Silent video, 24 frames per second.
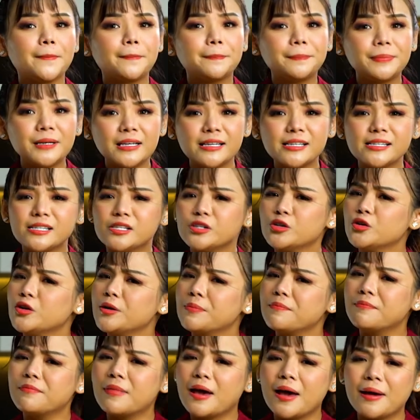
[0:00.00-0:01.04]
please
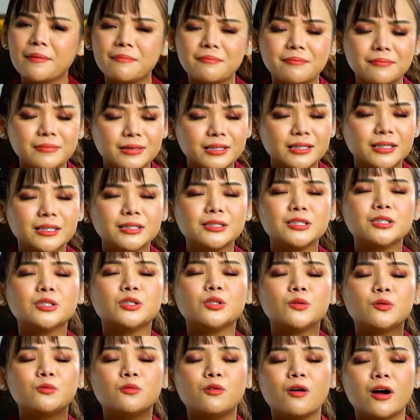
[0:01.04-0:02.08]
remember
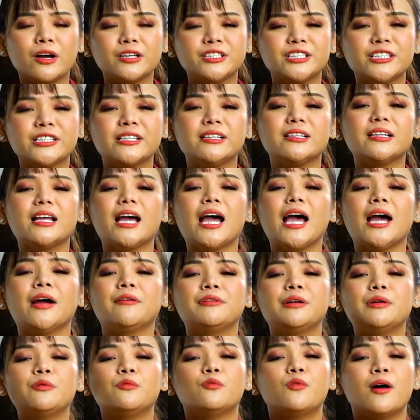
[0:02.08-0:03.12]
to wash it
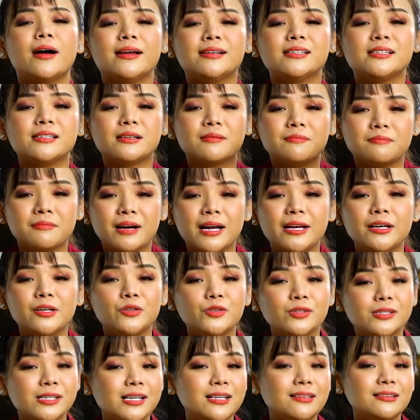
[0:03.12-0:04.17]
every once a month
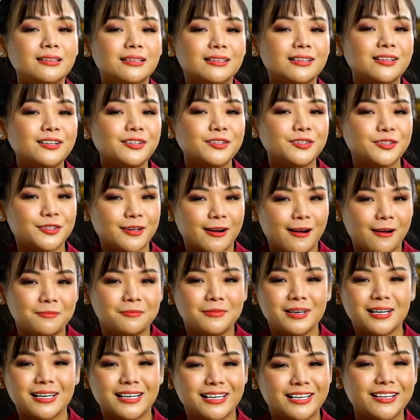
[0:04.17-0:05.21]
using the drum
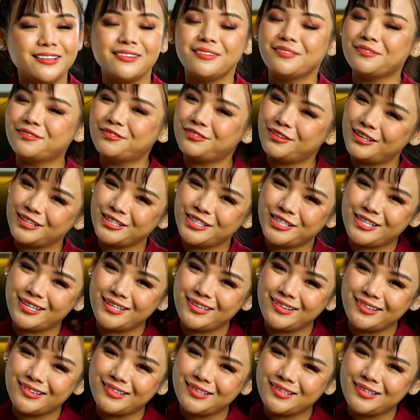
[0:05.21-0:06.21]
clean function.